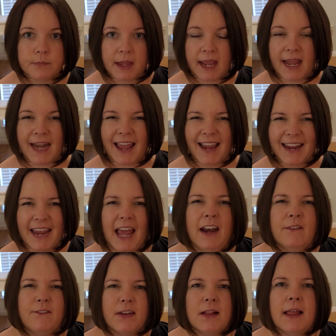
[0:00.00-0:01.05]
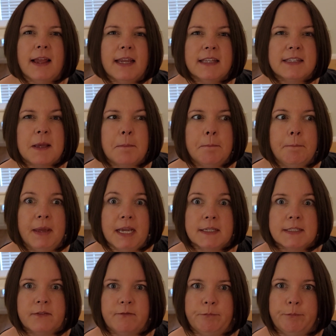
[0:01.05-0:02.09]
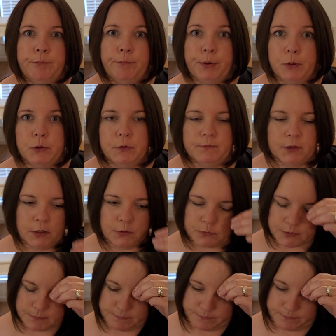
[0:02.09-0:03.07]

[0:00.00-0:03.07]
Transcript: And I kind of feel like it's a mix of both of those.